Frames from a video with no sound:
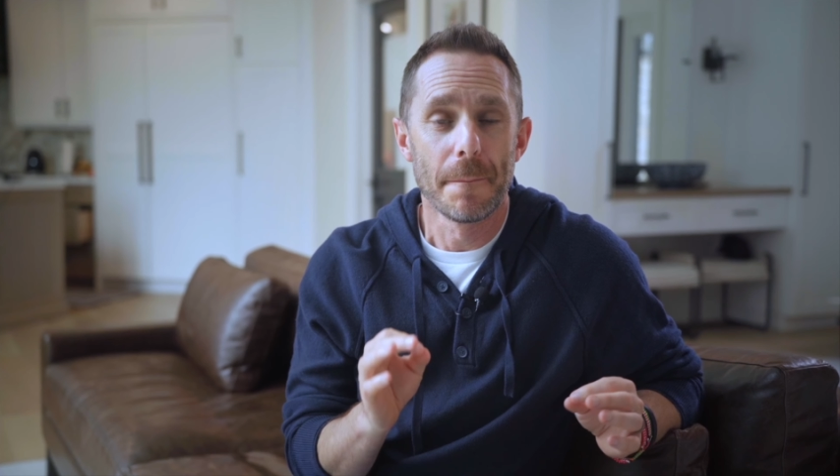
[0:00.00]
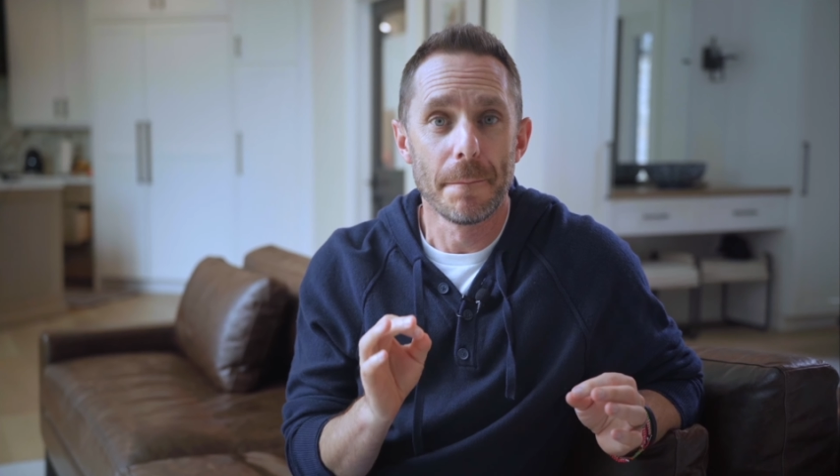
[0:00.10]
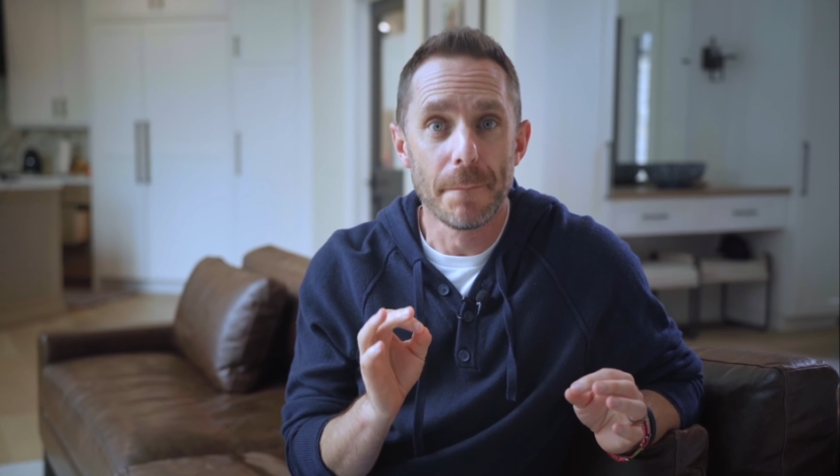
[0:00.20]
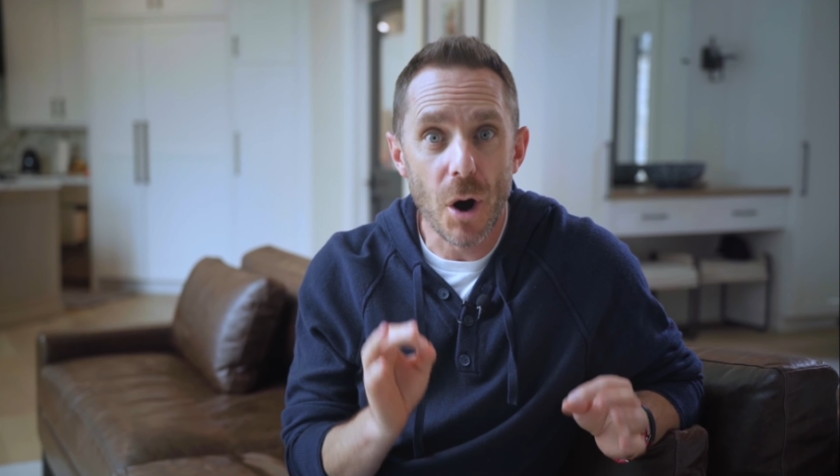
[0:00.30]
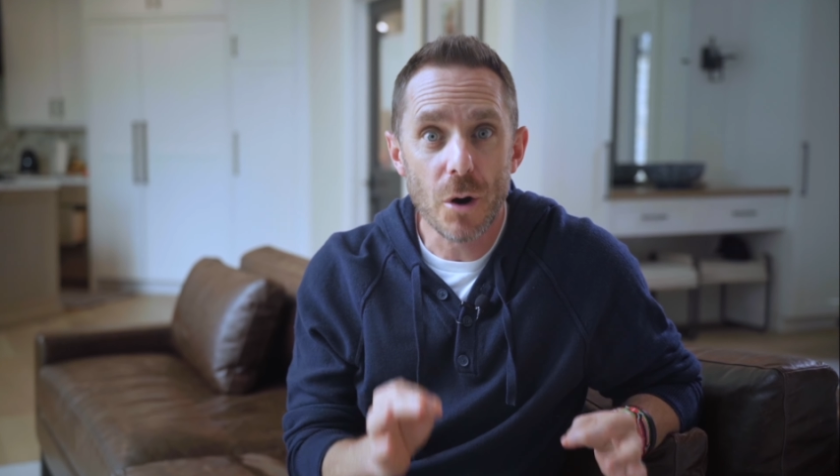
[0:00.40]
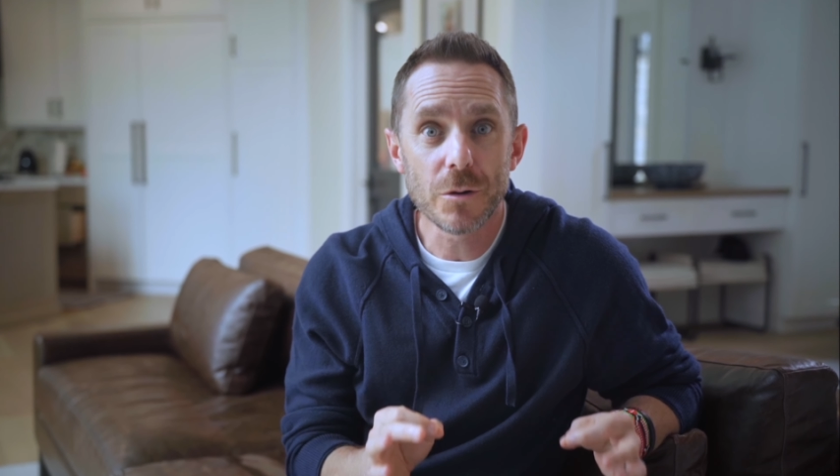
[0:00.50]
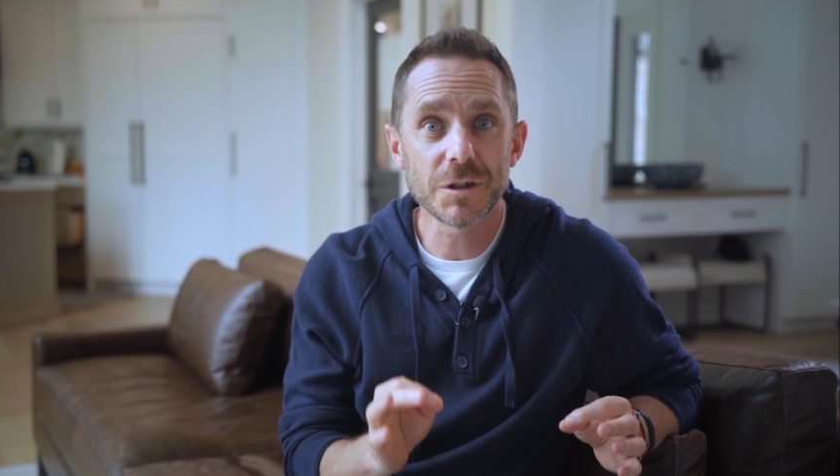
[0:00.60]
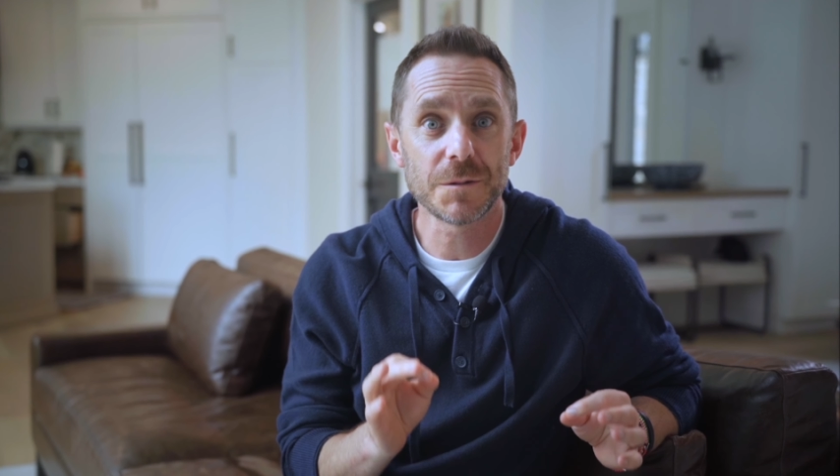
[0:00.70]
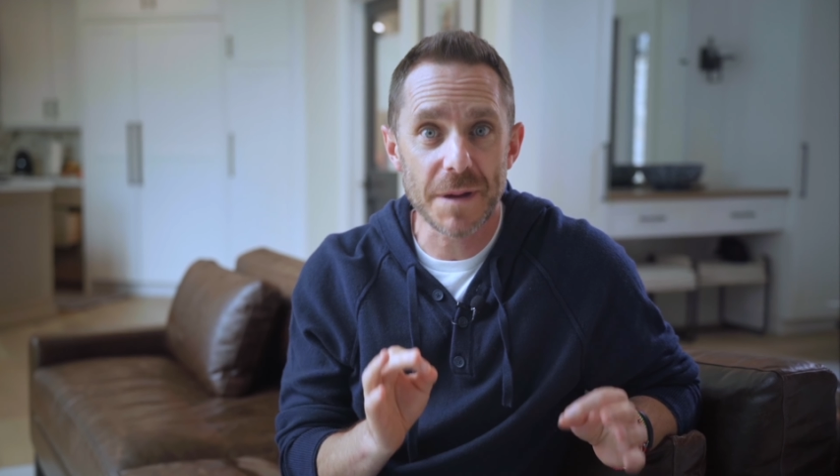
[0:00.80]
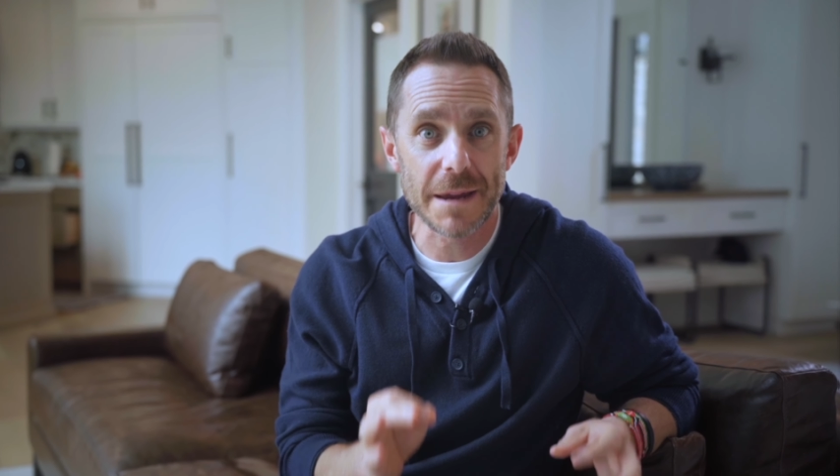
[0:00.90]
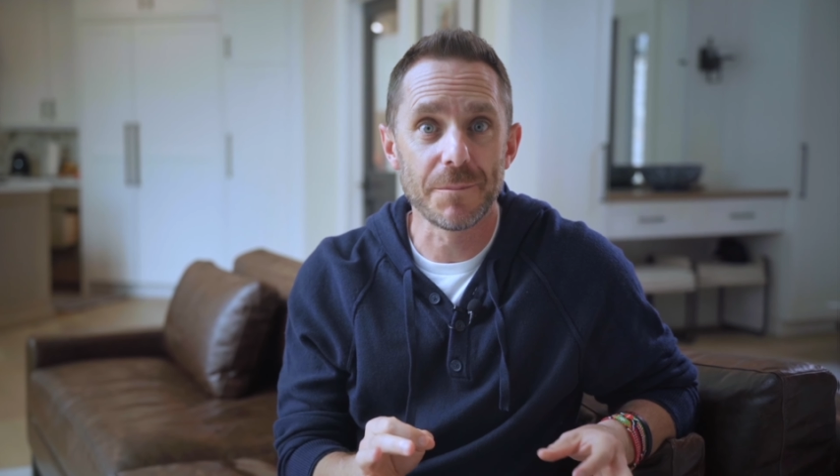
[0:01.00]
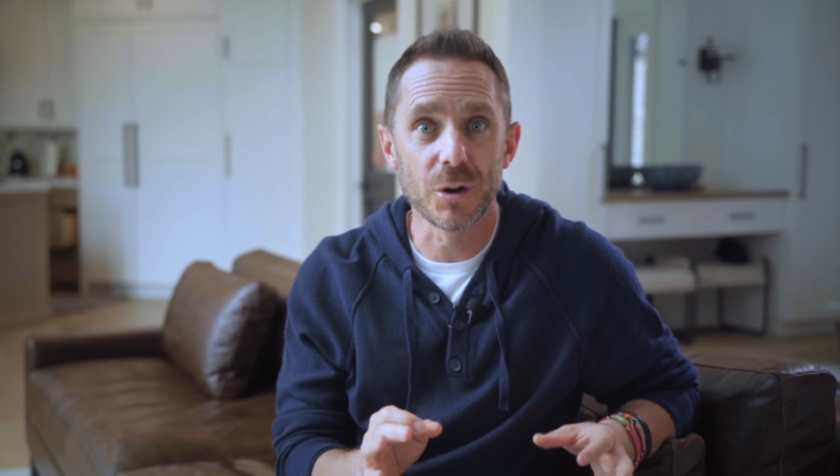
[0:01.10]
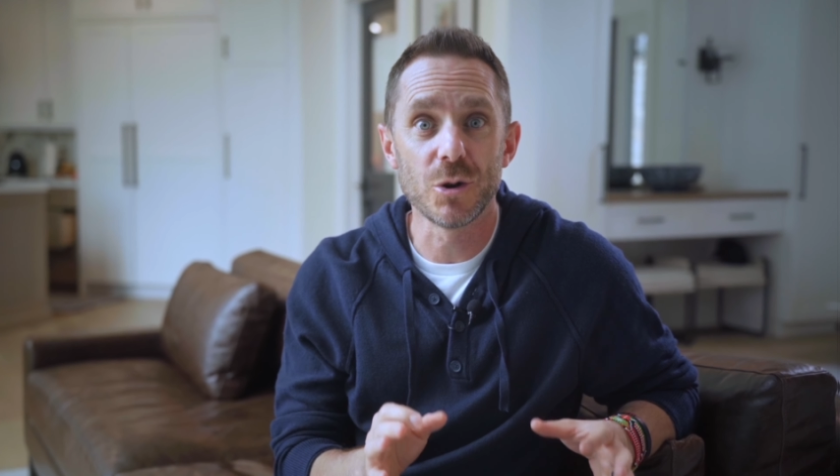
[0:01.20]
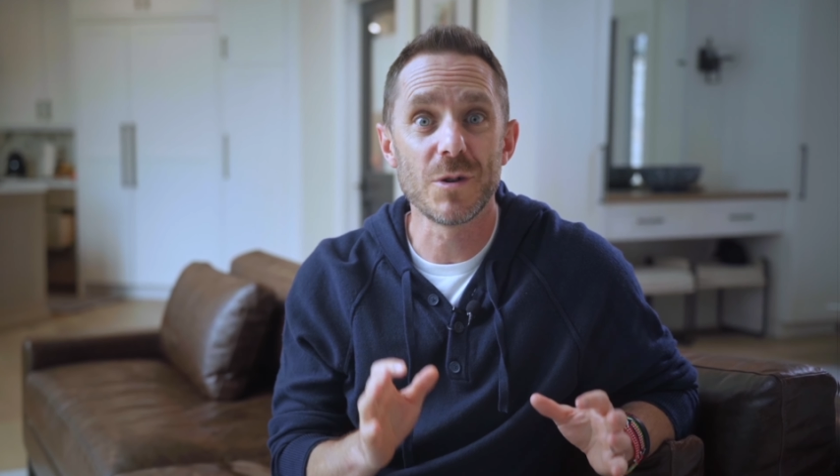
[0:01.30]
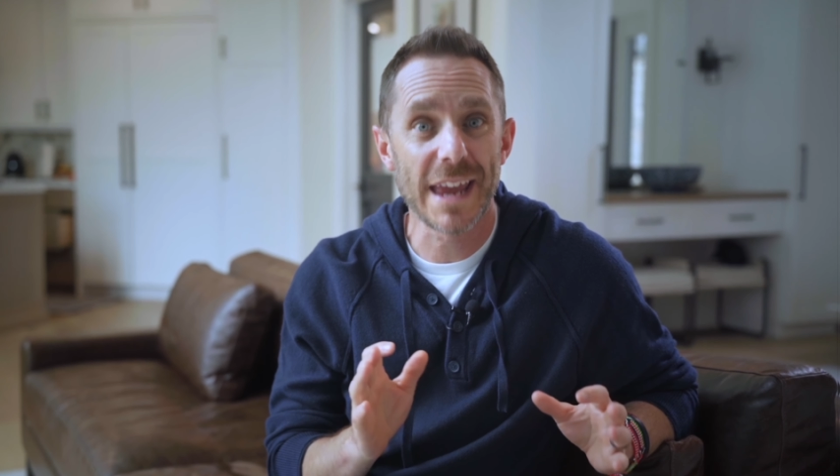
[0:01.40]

Most people who